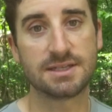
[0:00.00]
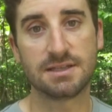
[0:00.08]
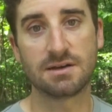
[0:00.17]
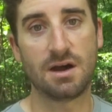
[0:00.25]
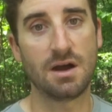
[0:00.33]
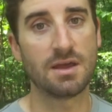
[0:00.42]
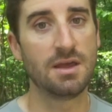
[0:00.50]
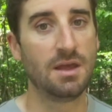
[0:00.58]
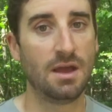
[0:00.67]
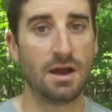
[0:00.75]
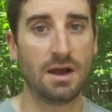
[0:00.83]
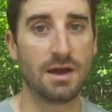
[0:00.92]
He thought,
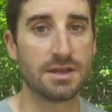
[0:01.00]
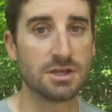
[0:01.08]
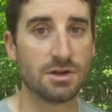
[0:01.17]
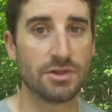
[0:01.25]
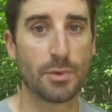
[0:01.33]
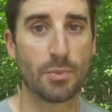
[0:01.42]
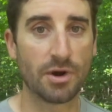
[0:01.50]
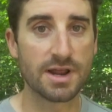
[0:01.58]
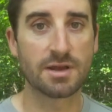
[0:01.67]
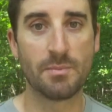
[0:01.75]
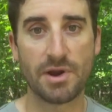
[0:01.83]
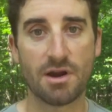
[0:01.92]
you know, they're pretty
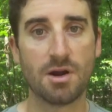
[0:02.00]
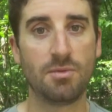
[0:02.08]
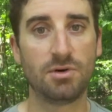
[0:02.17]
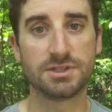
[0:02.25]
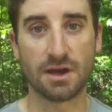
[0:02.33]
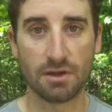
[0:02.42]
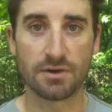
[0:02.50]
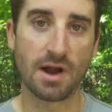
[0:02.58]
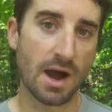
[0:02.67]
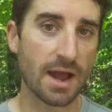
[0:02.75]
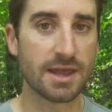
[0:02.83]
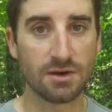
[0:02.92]
comparable to other
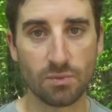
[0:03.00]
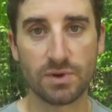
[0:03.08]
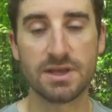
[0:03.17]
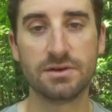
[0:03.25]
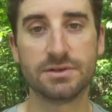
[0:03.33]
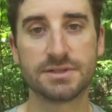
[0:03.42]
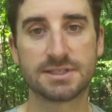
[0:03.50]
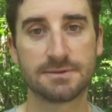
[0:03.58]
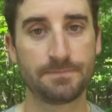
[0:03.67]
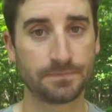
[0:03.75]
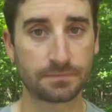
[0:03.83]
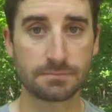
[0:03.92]
high-end wheels.
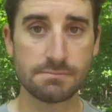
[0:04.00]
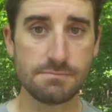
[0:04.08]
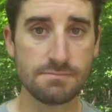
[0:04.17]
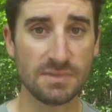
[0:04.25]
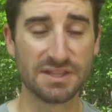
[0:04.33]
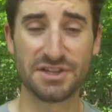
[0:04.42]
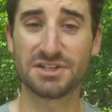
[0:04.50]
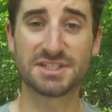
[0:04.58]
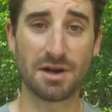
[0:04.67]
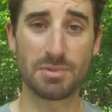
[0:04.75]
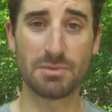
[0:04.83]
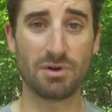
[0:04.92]
There's
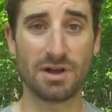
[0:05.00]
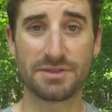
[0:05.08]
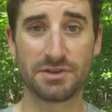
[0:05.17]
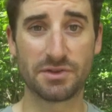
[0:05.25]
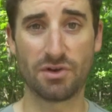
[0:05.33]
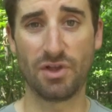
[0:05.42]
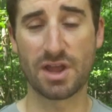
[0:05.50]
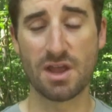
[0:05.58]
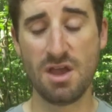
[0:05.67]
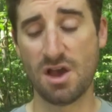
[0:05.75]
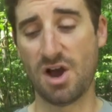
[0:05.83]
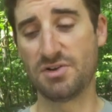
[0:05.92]
some people out there that are like,
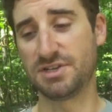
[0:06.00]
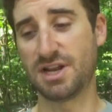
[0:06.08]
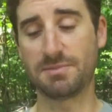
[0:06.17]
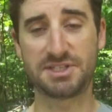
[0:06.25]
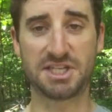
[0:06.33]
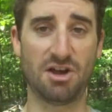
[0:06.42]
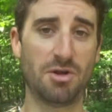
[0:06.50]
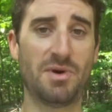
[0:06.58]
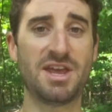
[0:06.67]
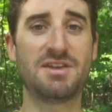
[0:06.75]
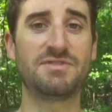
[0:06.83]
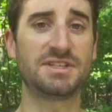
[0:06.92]
oh dude, I'm selling
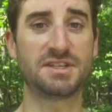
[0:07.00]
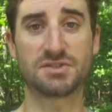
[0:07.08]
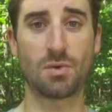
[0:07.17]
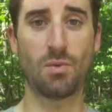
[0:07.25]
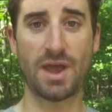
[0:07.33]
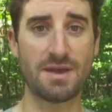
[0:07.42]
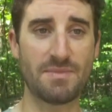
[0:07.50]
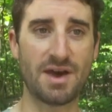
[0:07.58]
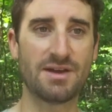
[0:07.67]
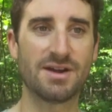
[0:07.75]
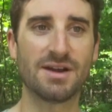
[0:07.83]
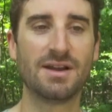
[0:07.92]
my Envies. These are way
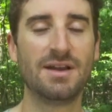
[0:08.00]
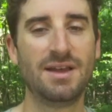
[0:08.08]
better.